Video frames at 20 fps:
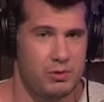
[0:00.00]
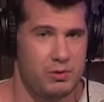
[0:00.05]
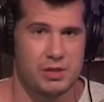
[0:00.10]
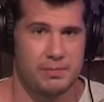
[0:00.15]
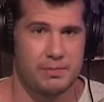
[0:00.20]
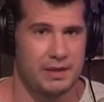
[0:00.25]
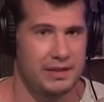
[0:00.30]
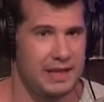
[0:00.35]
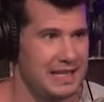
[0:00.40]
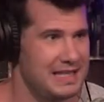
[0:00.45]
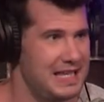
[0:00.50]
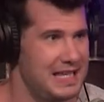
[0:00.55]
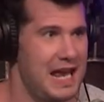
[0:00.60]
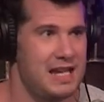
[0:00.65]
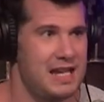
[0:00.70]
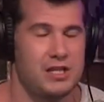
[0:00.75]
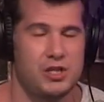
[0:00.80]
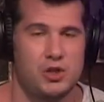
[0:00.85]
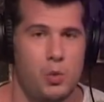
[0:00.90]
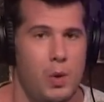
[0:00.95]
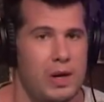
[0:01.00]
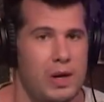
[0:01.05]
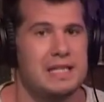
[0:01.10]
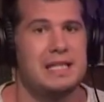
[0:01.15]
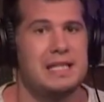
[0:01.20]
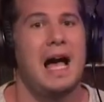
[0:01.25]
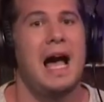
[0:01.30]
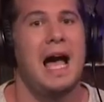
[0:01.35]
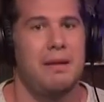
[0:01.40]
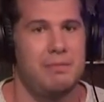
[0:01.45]
was something like 10 to
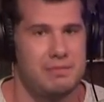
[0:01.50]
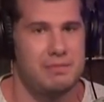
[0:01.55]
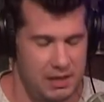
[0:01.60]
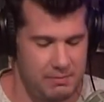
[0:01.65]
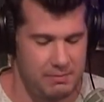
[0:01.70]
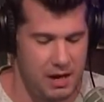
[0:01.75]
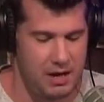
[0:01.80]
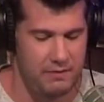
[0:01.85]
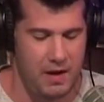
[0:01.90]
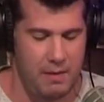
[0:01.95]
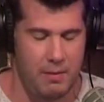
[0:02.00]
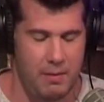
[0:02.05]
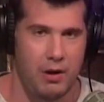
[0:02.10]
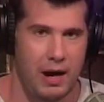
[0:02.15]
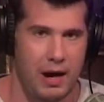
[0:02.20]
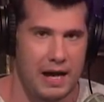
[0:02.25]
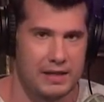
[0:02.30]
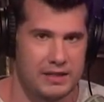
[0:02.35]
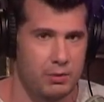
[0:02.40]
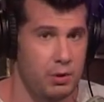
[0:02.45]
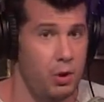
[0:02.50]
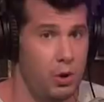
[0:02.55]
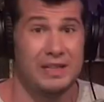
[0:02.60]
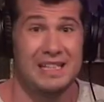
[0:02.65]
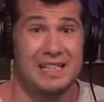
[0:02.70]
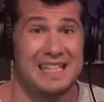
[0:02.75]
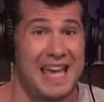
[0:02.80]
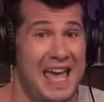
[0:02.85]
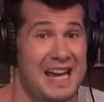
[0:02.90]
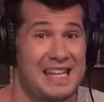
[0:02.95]
20 times the amount of MRIs. There were
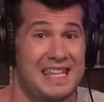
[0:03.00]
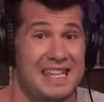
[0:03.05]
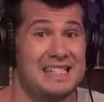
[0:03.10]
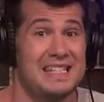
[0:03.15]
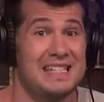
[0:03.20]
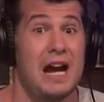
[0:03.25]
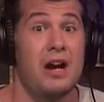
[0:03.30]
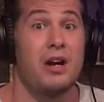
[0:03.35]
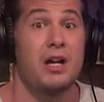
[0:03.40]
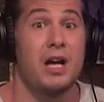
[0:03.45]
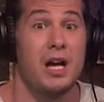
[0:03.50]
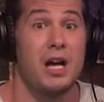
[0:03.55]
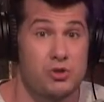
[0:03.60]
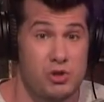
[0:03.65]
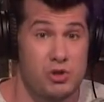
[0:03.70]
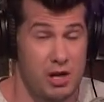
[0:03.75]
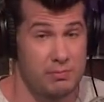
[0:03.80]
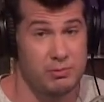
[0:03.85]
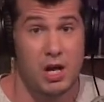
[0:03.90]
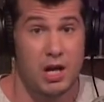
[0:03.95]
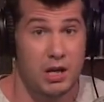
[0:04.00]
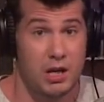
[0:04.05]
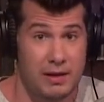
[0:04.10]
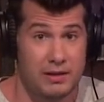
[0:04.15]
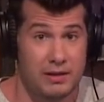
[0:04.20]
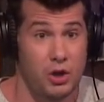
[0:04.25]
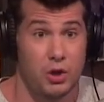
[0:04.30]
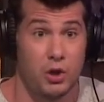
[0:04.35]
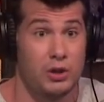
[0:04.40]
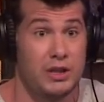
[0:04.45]
only 10 in the entire country, and I'm talking
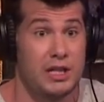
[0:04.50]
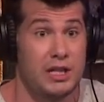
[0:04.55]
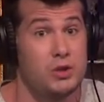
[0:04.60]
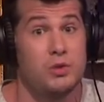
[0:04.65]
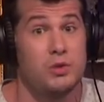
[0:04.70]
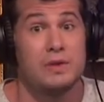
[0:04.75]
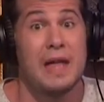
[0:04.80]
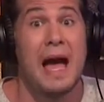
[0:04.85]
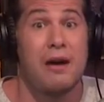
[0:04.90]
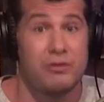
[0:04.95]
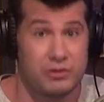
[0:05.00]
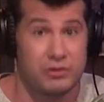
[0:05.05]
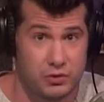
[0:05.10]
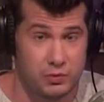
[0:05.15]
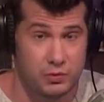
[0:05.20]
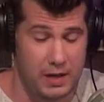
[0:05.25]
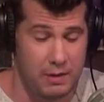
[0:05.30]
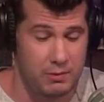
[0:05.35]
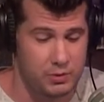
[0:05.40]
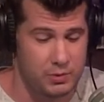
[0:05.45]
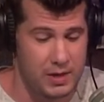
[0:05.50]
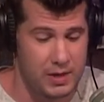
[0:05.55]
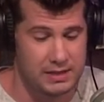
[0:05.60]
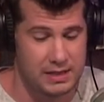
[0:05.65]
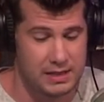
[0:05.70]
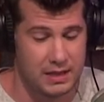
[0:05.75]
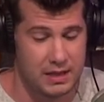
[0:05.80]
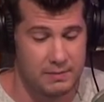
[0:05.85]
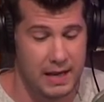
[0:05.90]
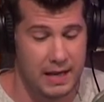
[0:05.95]
about in the early 2000s when I was
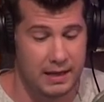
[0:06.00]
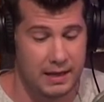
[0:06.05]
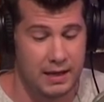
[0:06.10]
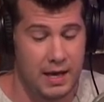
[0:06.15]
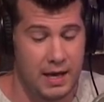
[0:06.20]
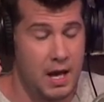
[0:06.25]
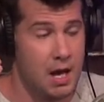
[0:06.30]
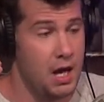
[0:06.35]
raised in Quebec.